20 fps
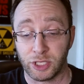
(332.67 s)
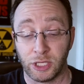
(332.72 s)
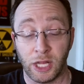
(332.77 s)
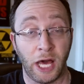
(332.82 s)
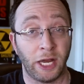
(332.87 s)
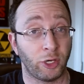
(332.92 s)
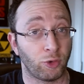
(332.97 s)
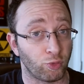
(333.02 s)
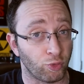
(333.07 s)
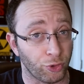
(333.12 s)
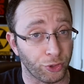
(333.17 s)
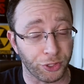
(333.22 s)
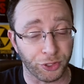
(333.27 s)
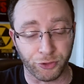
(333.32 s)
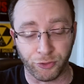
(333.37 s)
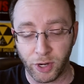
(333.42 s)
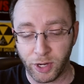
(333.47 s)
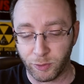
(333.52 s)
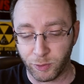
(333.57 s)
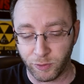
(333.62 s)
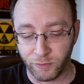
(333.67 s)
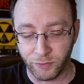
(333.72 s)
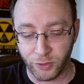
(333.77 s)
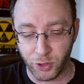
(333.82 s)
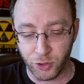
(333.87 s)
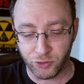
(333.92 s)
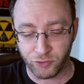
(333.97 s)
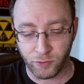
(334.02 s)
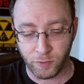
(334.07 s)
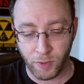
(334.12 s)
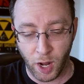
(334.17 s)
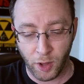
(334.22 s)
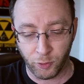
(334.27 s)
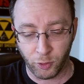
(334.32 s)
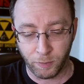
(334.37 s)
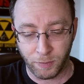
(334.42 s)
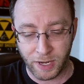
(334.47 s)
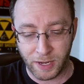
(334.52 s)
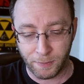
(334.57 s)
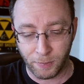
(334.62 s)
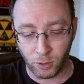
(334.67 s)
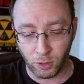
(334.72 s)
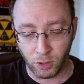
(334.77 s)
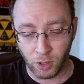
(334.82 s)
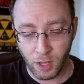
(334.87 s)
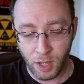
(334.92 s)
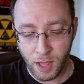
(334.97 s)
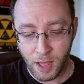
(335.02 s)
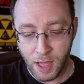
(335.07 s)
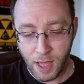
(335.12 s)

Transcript: a lot of really great reviews from other people.